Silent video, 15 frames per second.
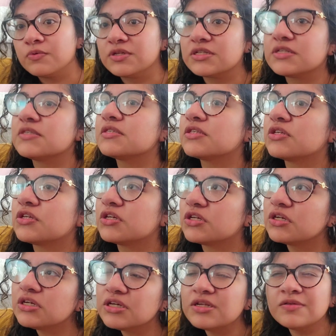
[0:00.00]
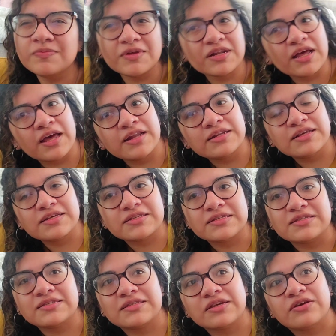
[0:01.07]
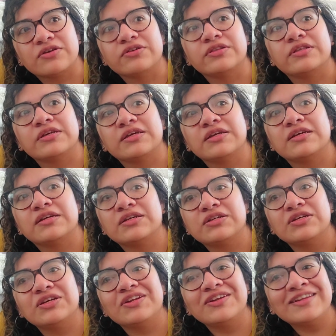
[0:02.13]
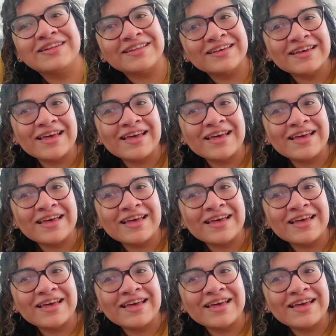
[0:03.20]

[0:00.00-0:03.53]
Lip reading: which is good, but not necessarily good.